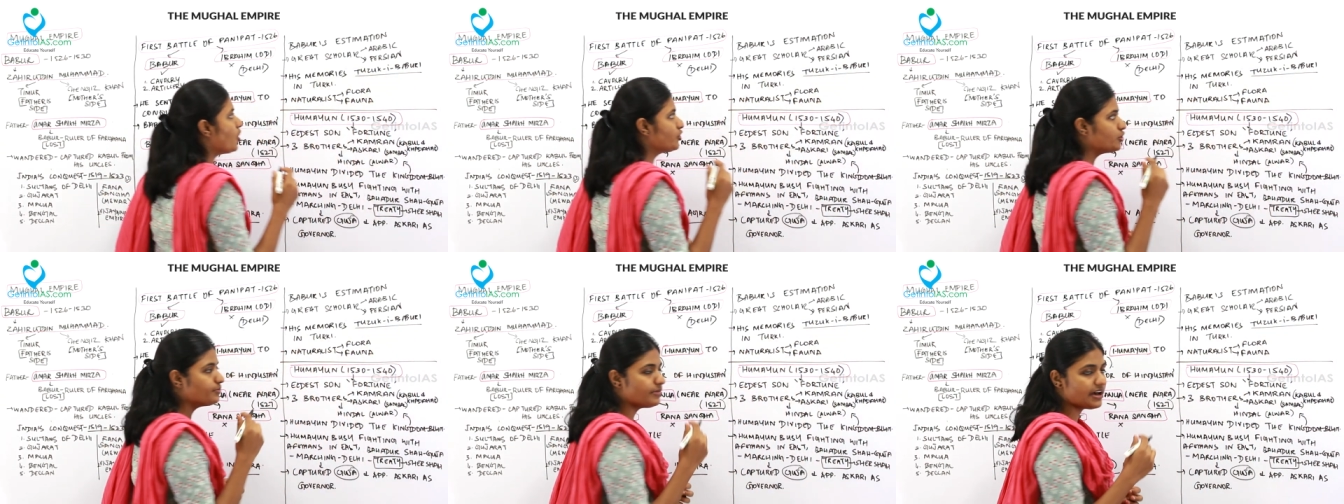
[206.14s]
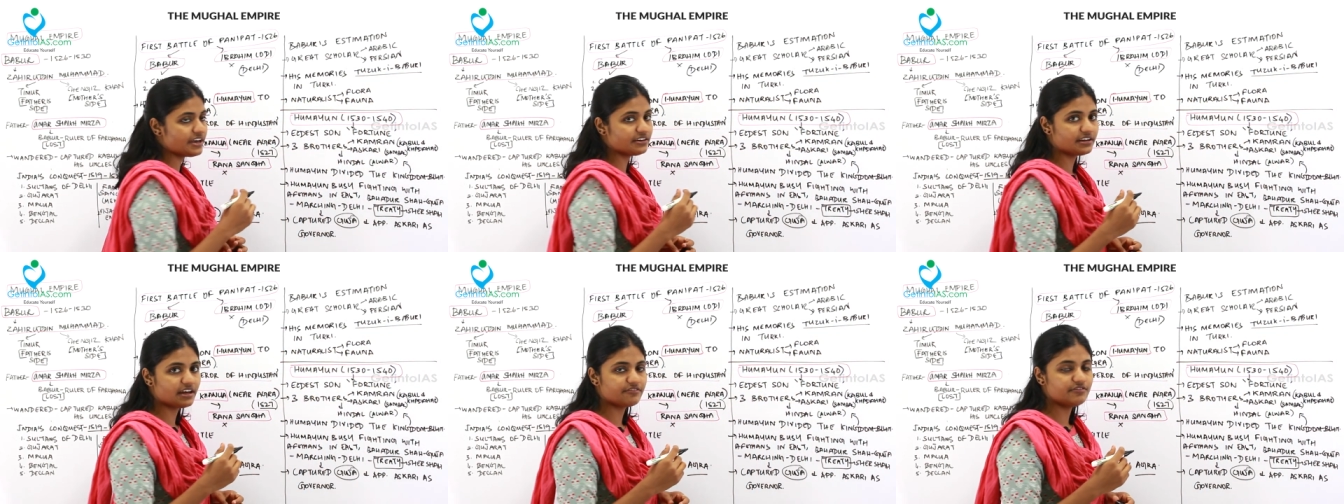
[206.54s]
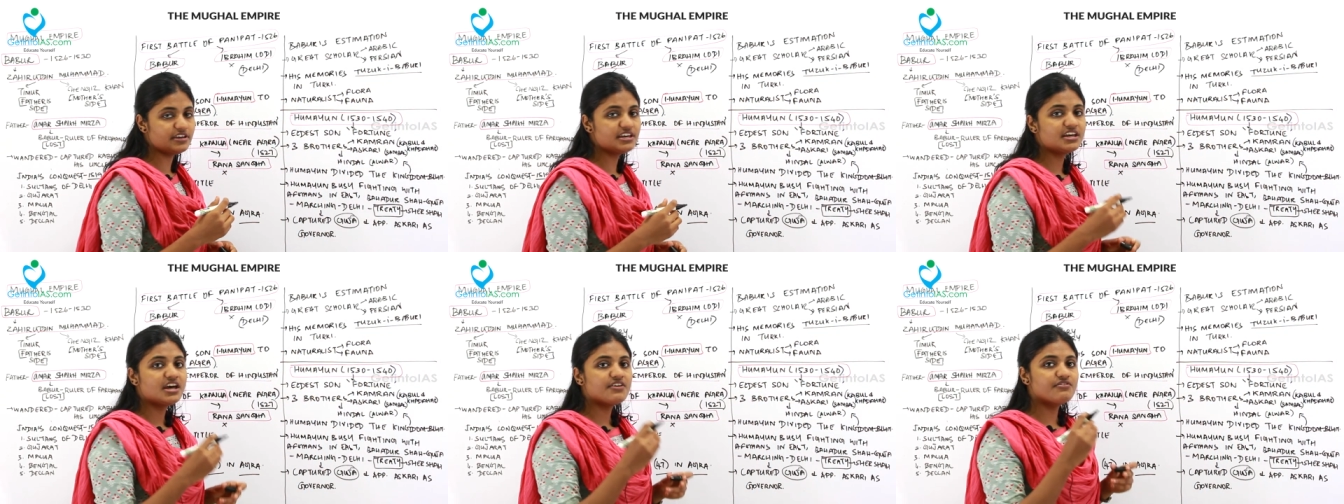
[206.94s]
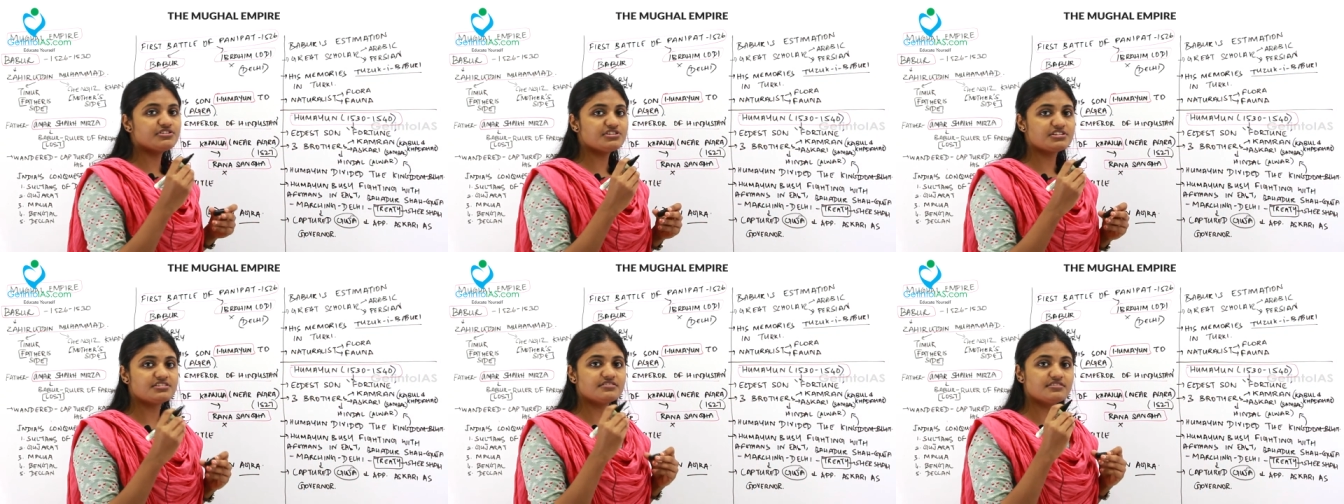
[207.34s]
autobiography,
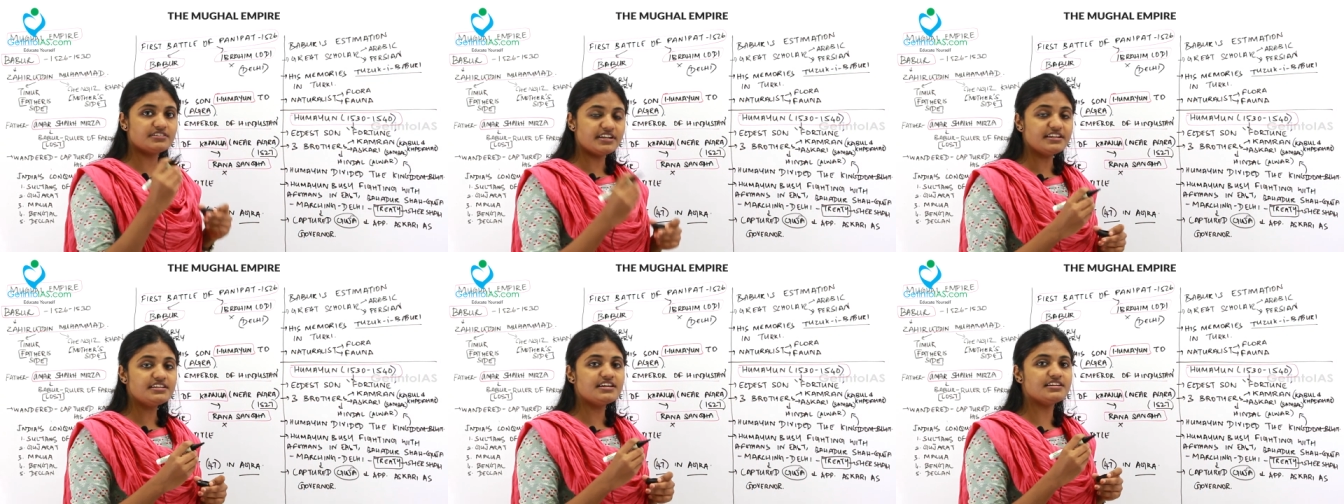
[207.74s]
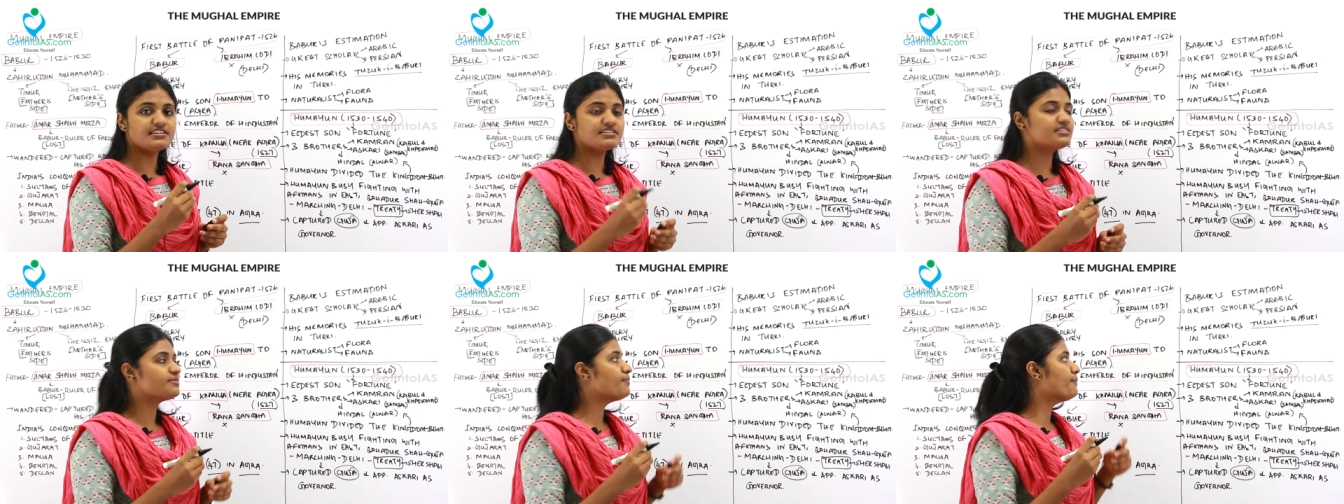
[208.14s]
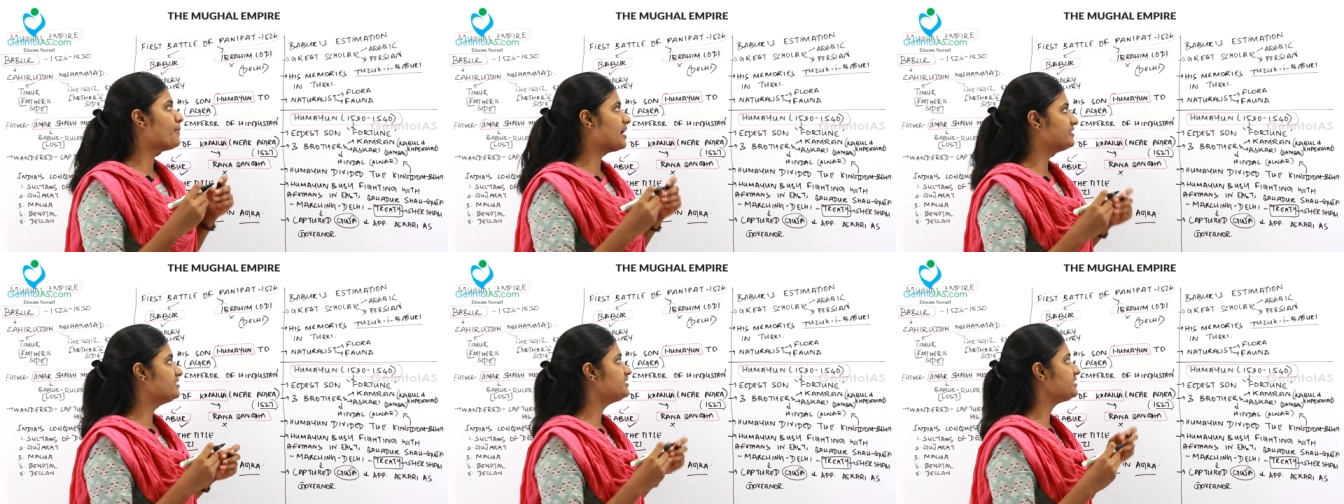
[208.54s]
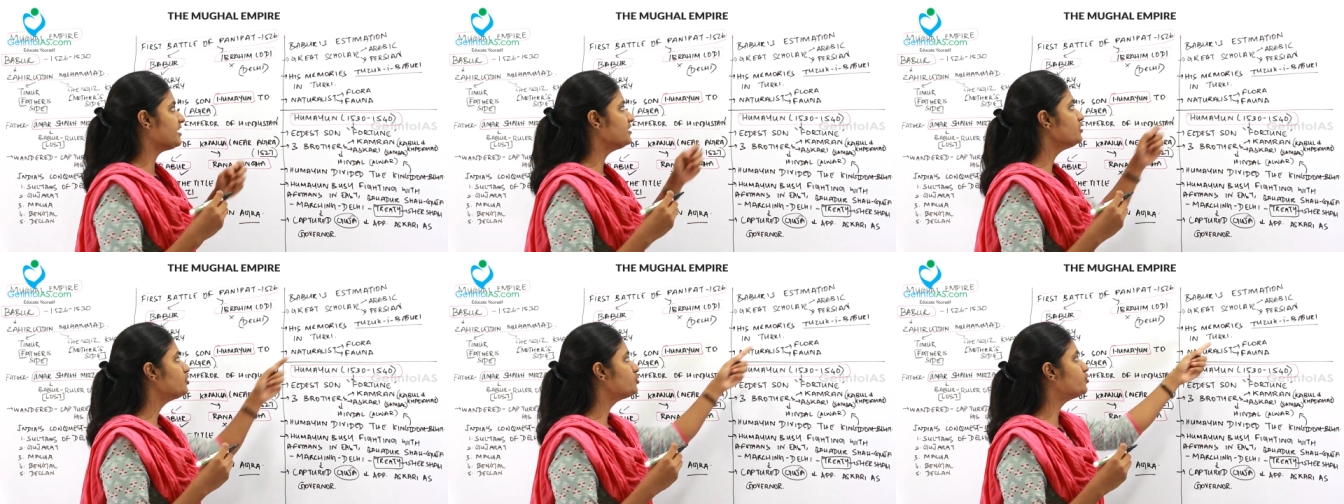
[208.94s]
which is written in his mother
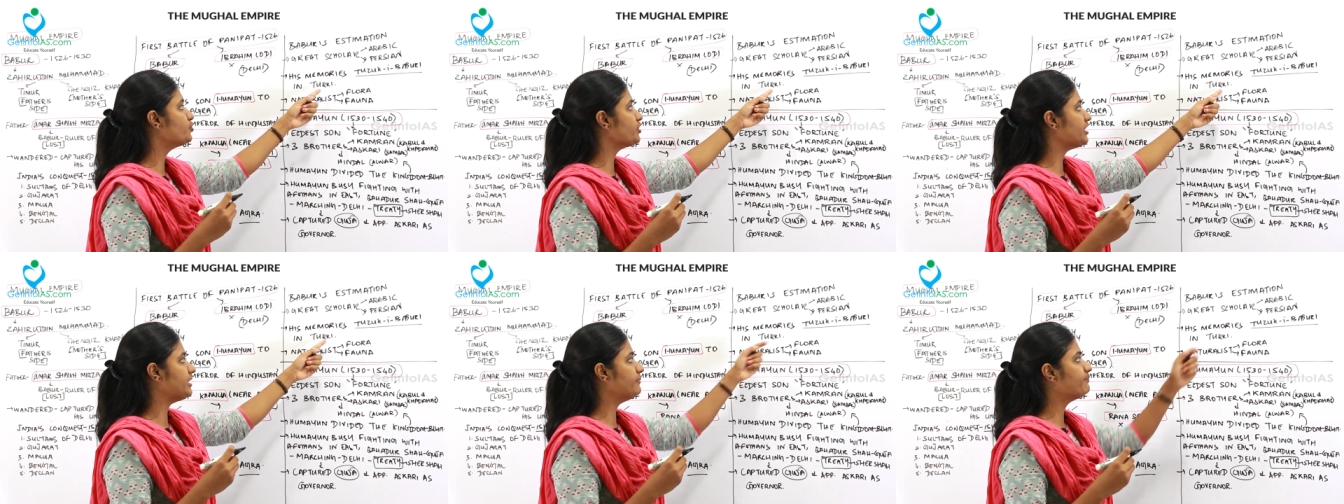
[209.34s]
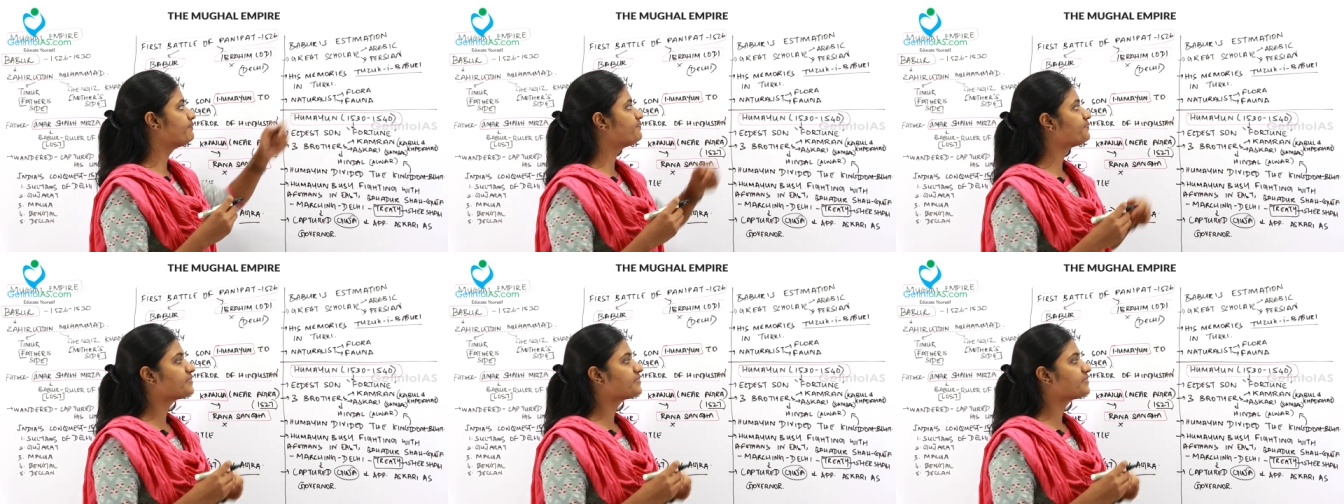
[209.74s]
tongue, Turki.